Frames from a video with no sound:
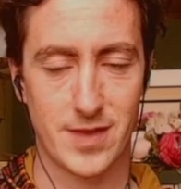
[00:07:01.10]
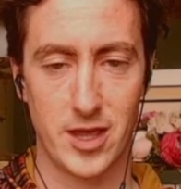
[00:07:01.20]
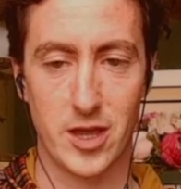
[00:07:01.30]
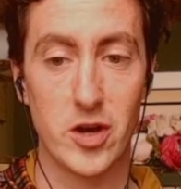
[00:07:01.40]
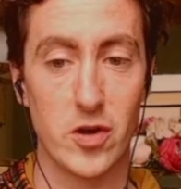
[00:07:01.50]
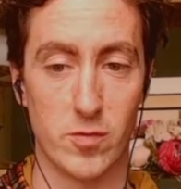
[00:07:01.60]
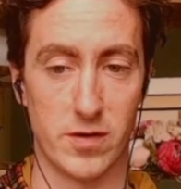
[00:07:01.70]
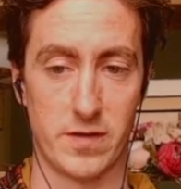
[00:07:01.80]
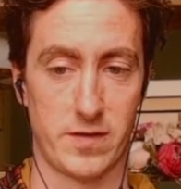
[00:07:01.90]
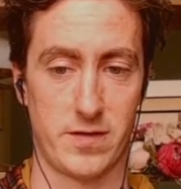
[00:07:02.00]

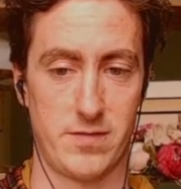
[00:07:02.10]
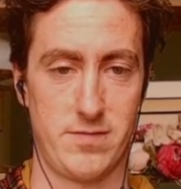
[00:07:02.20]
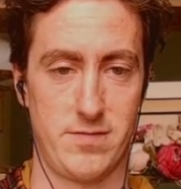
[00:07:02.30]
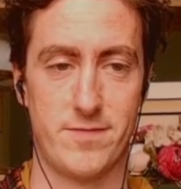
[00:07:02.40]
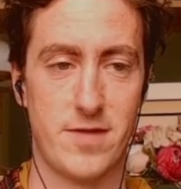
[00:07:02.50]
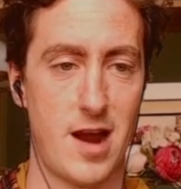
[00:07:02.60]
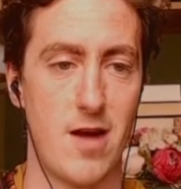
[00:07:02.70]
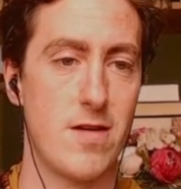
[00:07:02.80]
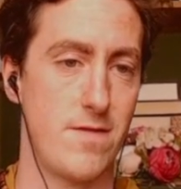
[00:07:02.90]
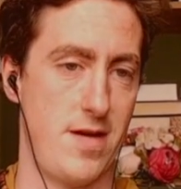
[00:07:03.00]
innumerous.
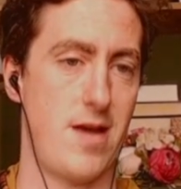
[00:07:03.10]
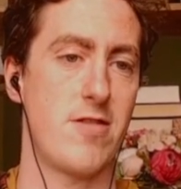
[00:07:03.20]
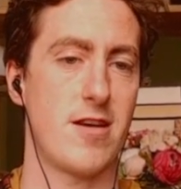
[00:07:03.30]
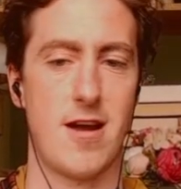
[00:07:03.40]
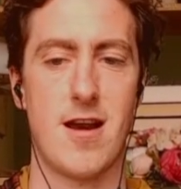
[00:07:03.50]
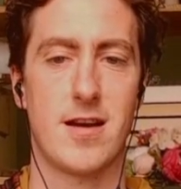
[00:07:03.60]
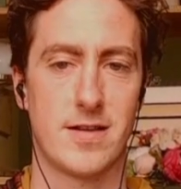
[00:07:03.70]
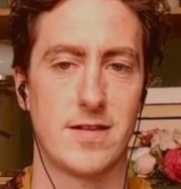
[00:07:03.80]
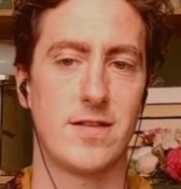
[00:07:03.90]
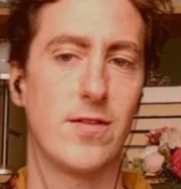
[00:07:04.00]
Very, very hard
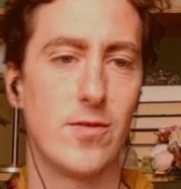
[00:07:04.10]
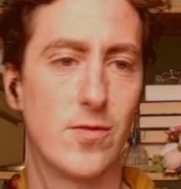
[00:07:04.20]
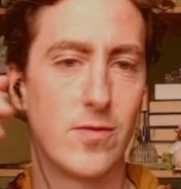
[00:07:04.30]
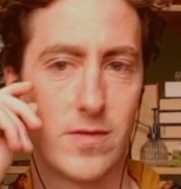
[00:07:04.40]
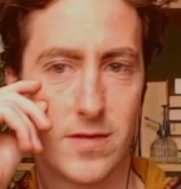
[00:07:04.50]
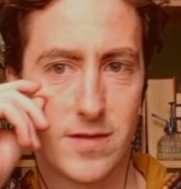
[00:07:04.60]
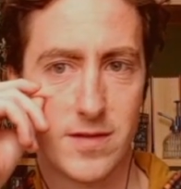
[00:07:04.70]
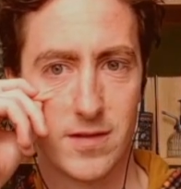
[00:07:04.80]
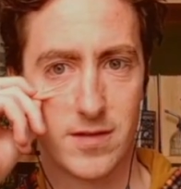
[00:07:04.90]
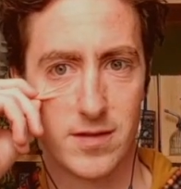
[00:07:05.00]
to
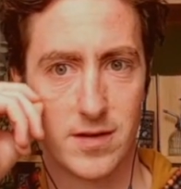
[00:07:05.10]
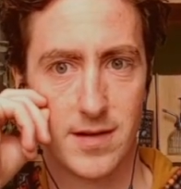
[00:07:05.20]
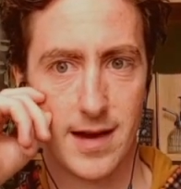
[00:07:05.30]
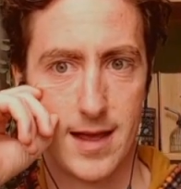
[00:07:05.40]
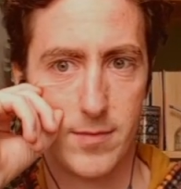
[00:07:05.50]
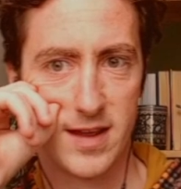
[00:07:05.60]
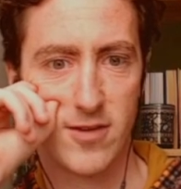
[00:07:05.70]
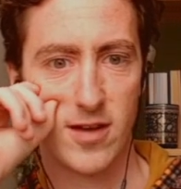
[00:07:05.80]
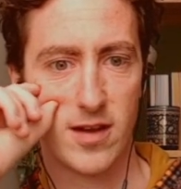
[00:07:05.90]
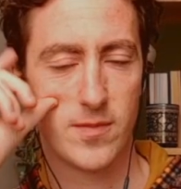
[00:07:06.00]
clamp
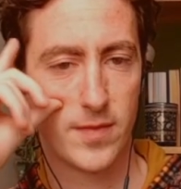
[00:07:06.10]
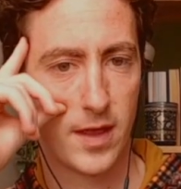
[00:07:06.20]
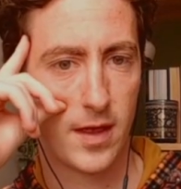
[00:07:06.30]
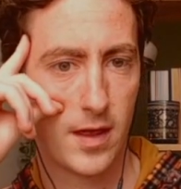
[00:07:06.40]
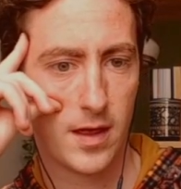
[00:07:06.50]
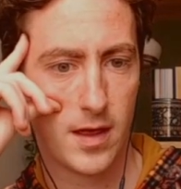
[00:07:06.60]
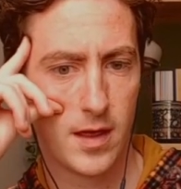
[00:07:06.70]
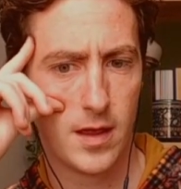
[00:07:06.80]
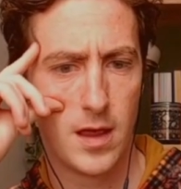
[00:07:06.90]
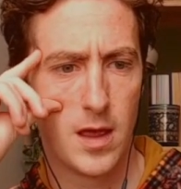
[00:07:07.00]
down on.
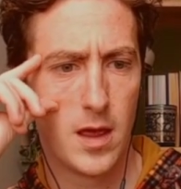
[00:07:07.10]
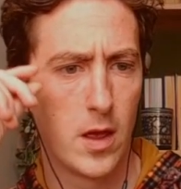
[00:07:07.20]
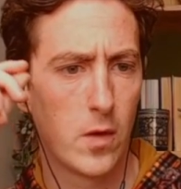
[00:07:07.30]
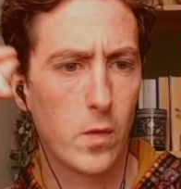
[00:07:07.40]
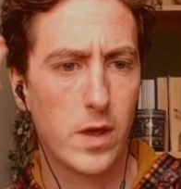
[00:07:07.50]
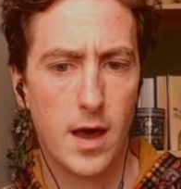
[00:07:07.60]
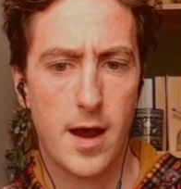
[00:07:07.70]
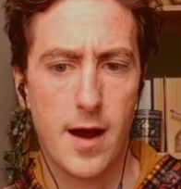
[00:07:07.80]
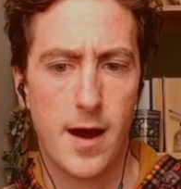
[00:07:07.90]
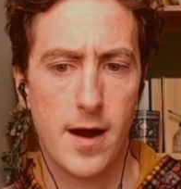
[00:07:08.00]
We
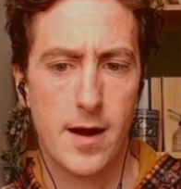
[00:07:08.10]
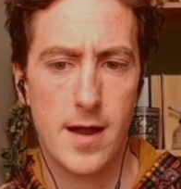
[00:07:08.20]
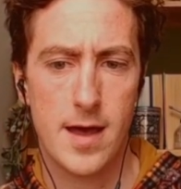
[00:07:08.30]
are